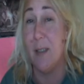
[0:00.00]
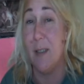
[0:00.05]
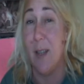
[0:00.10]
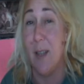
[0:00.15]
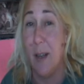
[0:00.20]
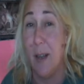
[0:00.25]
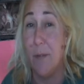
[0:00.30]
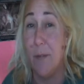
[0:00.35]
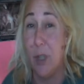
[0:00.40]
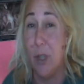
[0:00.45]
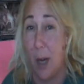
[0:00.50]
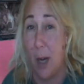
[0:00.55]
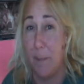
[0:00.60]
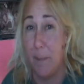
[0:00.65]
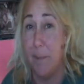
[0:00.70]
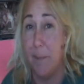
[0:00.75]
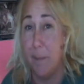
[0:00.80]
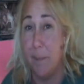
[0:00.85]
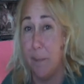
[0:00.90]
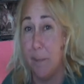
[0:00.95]
a day of shame.
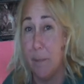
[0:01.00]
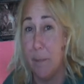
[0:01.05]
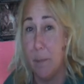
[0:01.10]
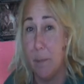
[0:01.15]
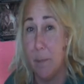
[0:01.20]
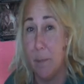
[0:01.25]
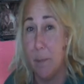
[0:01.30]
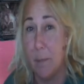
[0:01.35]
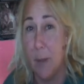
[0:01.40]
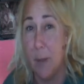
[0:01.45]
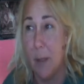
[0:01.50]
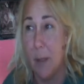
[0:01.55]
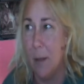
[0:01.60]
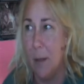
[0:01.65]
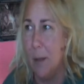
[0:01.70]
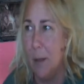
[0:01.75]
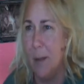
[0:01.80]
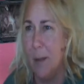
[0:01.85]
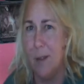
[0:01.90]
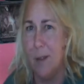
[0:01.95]

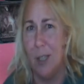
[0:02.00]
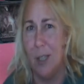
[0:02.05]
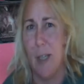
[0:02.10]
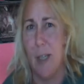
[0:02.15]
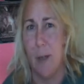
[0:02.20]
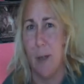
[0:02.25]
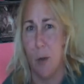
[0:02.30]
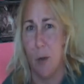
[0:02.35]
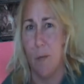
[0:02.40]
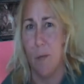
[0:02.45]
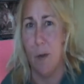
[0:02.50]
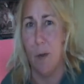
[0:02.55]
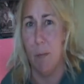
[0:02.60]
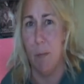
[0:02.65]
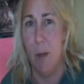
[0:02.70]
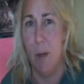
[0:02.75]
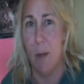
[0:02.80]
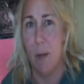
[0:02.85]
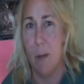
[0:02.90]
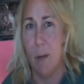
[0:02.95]
You take it off your
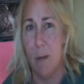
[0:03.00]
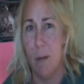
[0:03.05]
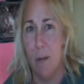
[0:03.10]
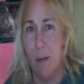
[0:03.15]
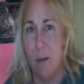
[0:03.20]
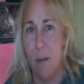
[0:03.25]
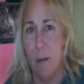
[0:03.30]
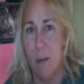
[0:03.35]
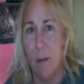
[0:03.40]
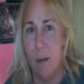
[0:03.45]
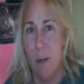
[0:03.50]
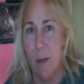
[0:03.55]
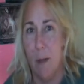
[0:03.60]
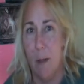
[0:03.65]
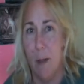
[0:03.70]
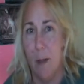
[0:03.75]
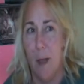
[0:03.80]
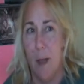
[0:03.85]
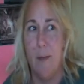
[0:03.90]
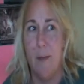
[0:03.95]
book,
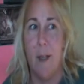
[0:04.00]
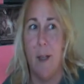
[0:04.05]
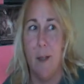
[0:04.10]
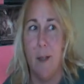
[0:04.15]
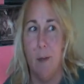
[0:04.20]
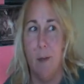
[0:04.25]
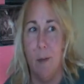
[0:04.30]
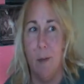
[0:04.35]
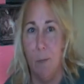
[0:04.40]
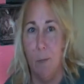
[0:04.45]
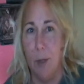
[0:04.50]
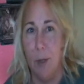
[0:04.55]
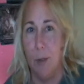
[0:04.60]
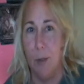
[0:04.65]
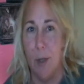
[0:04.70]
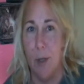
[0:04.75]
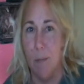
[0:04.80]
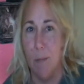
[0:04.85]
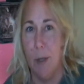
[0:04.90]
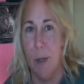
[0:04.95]
and then when
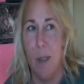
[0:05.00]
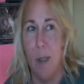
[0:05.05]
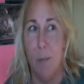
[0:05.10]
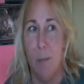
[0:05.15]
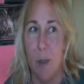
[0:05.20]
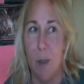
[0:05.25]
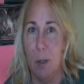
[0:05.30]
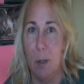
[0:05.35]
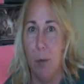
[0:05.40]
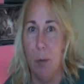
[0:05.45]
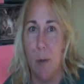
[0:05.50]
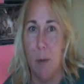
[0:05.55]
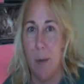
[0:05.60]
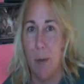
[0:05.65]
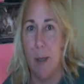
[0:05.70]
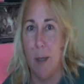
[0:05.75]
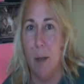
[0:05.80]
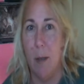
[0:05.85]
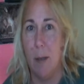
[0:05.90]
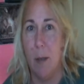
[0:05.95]
you're done reading your book, you put it
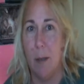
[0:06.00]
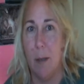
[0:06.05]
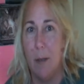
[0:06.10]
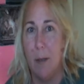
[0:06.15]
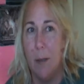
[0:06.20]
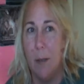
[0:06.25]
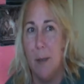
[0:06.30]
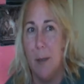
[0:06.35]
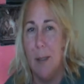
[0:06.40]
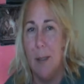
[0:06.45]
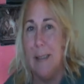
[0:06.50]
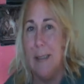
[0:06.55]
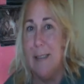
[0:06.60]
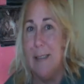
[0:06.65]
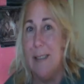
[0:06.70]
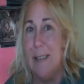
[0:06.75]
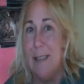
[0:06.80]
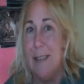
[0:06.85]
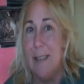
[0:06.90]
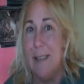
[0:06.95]
back on.
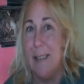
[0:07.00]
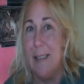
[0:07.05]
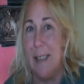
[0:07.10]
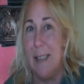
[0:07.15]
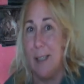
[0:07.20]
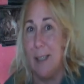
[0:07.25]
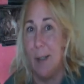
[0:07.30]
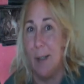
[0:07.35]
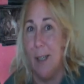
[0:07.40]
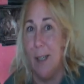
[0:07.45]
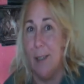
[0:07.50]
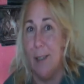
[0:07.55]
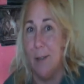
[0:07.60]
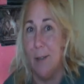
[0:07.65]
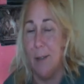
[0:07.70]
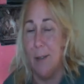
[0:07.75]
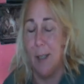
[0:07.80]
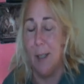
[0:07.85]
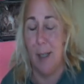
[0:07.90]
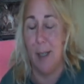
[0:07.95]
That's what I
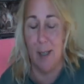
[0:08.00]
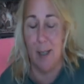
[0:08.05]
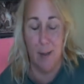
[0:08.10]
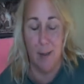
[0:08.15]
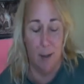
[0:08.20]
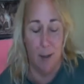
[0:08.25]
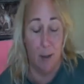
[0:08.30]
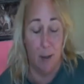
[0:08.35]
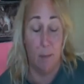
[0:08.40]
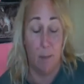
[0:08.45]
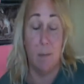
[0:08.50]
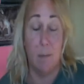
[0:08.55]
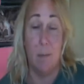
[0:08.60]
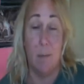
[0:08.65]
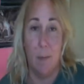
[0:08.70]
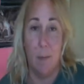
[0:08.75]
do. And uh,